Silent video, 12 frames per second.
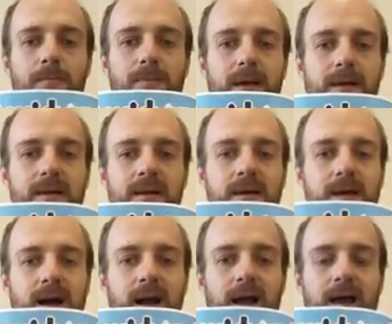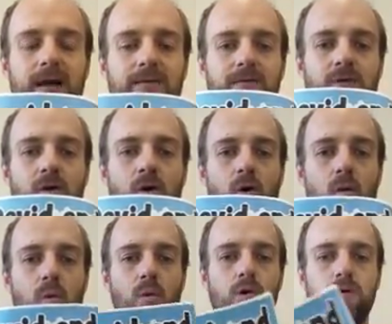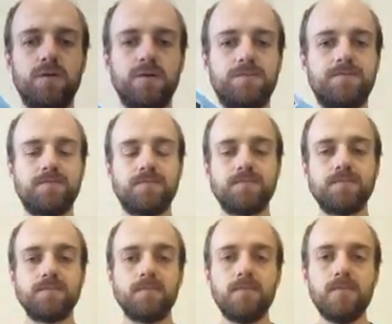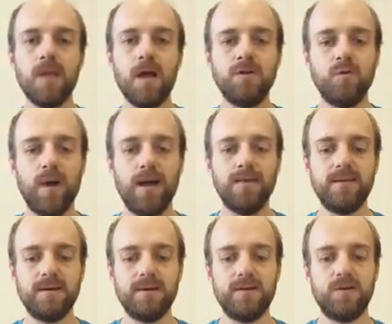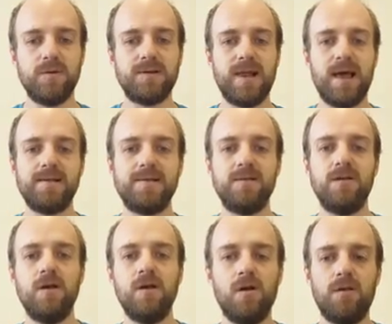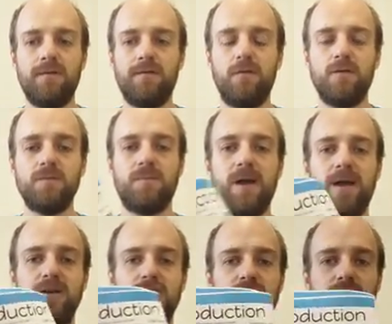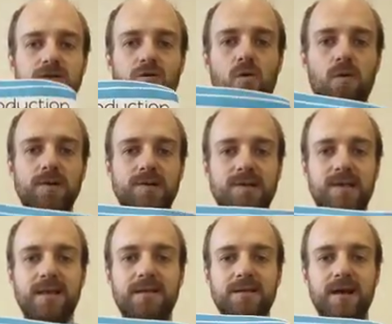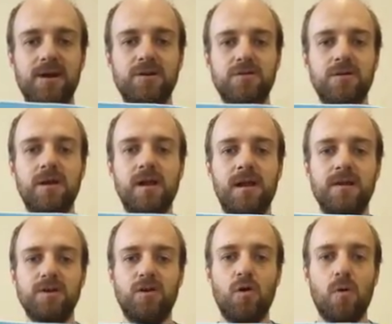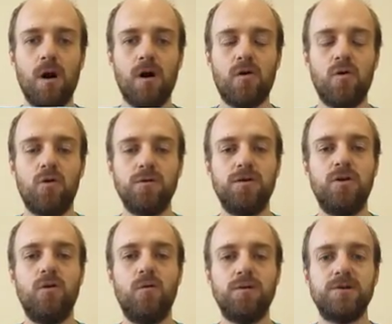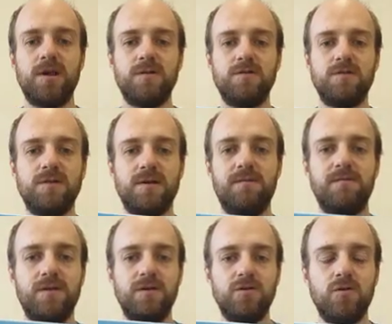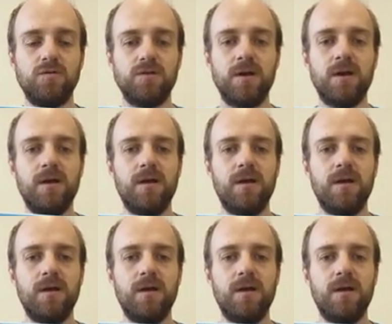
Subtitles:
how big Goliath was. As we enter this week's lesson, on the first page, as always, is the introduction. There's a QR code here which takes you to some videos